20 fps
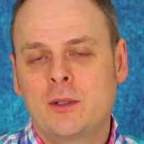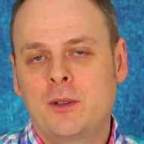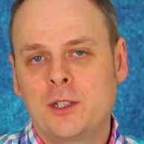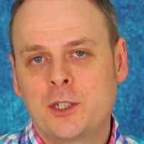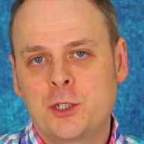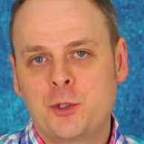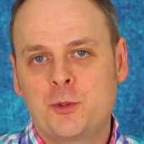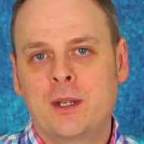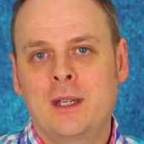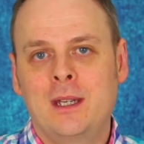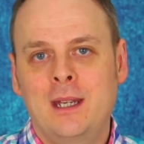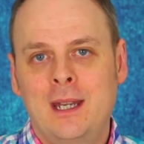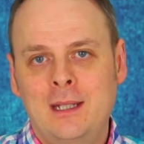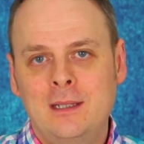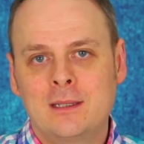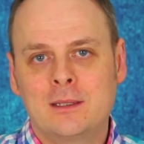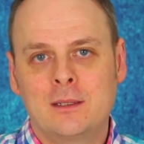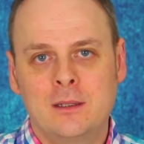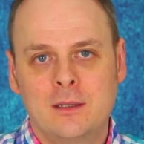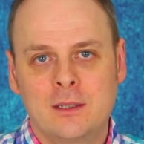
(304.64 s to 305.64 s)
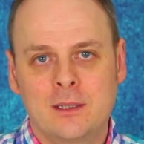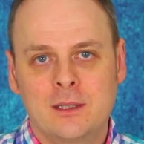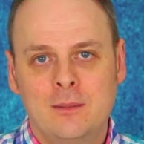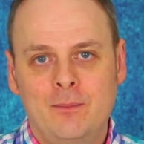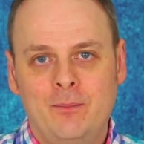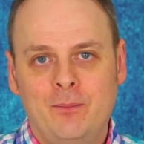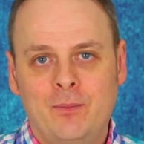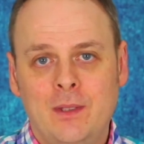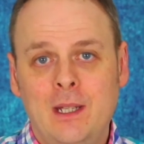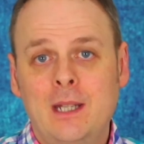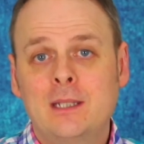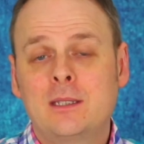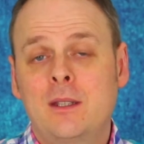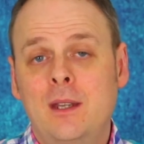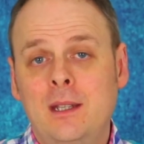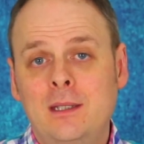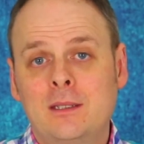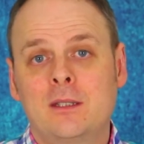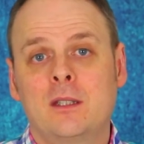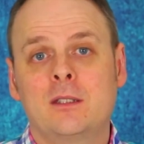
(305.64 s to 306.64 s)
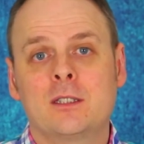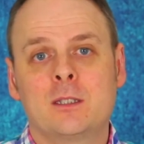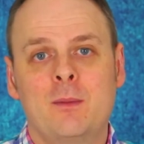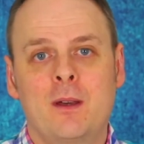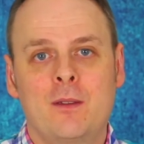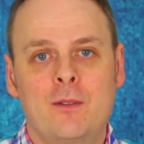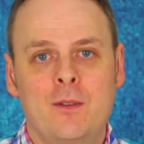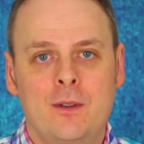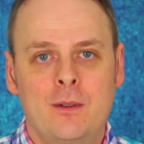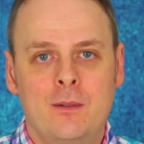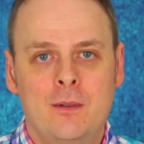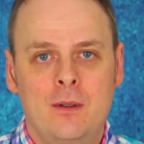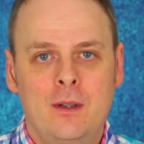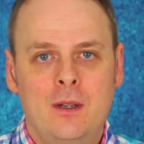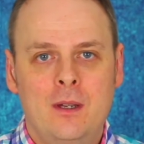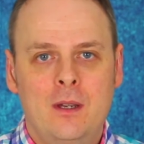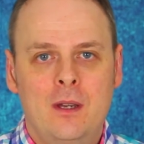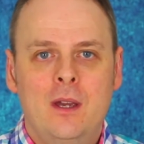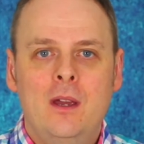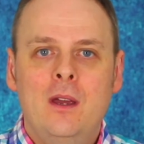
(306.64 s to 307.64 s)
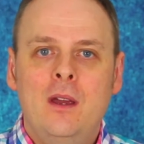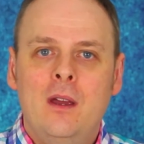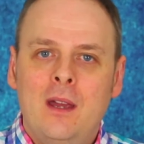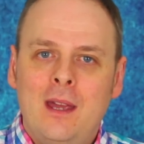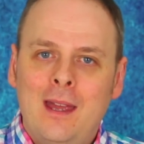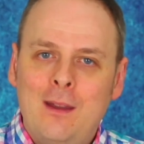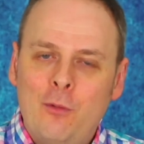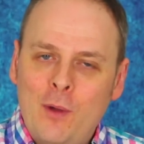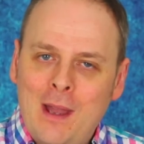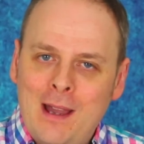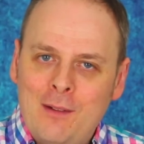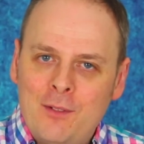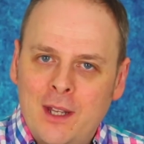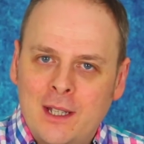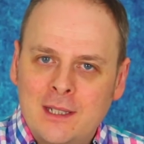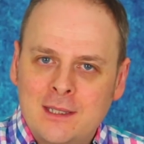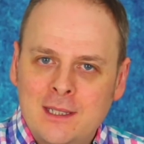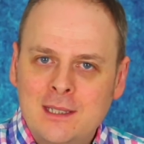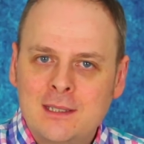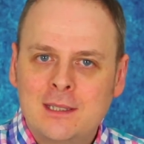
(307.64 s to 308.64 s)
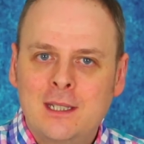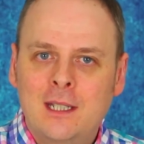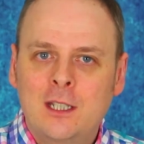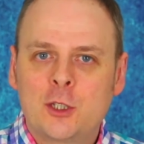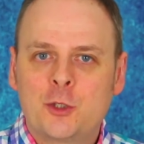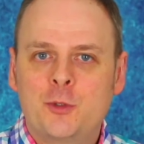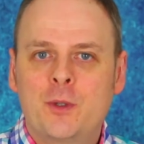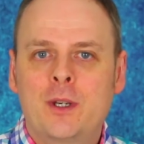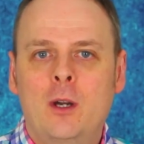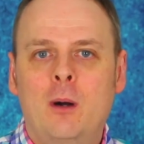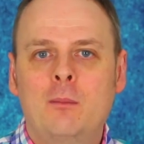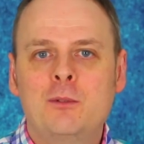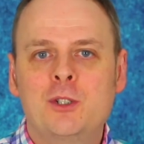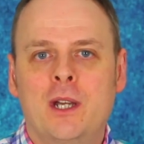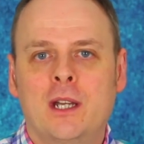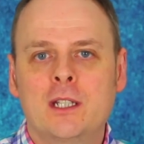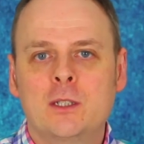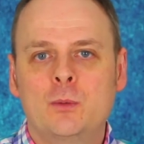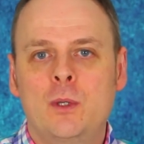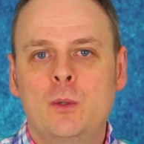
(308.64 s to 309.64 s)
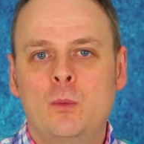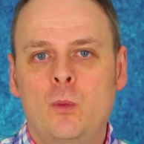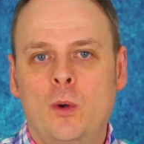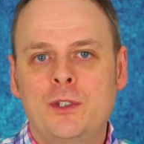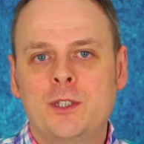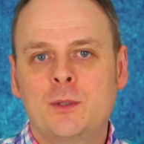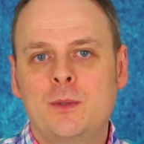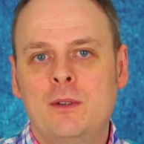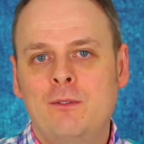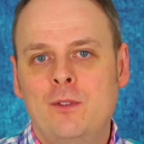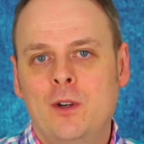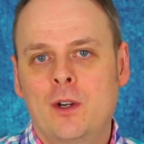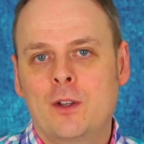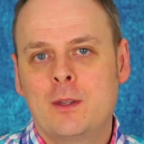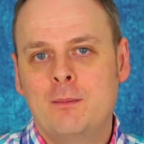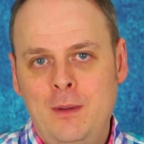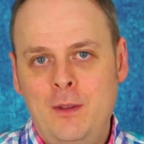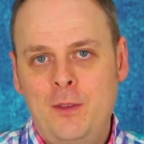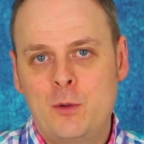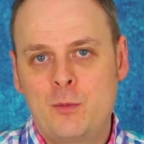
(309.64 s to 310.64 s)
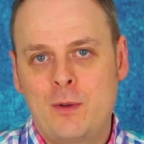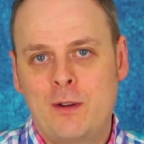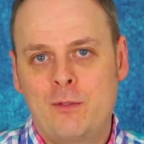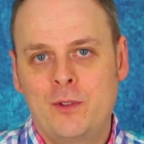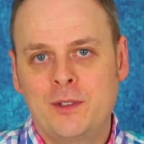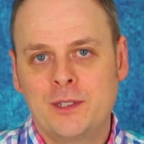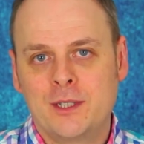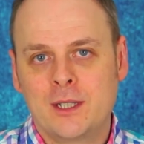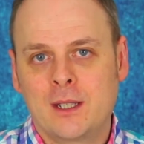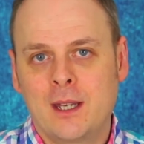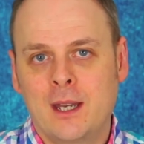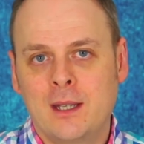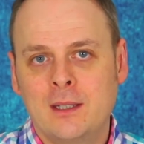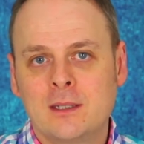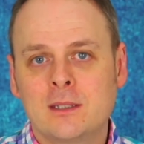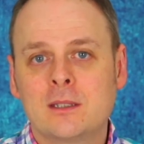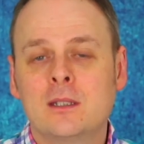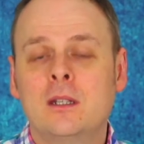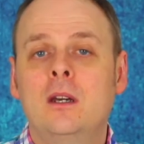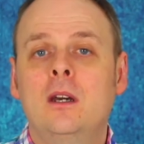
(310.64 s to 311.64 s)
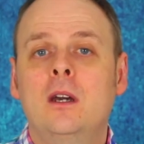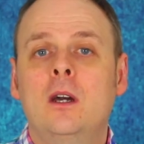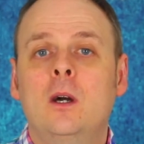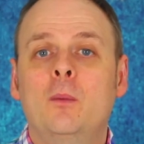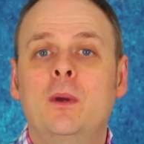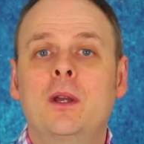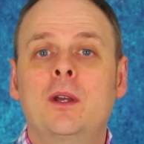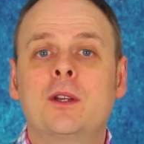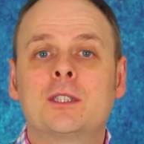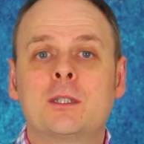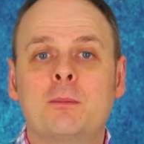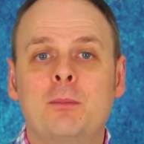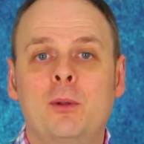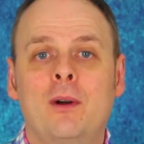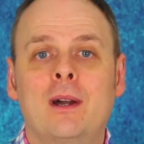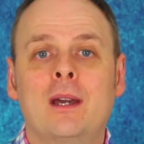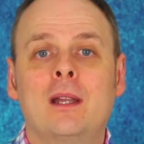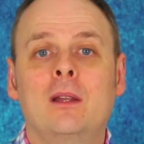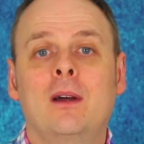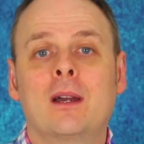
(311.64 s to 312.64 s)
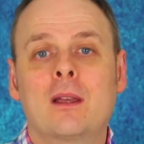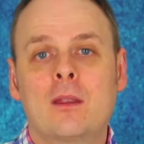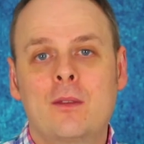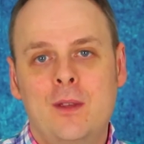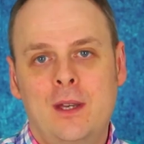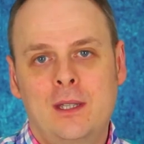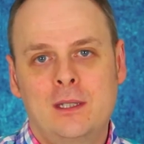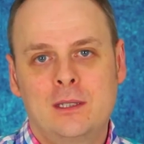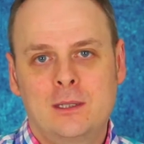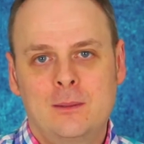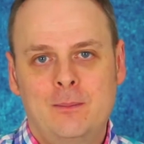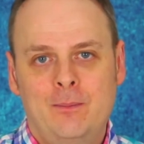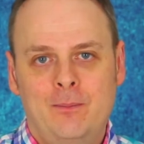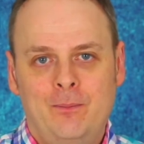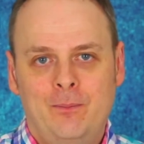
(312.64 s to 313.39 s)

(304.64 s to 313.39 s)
on a string instance. It's an instance method. If we have an existing string object we'd want to invoke the method reference against, we could supply it like this.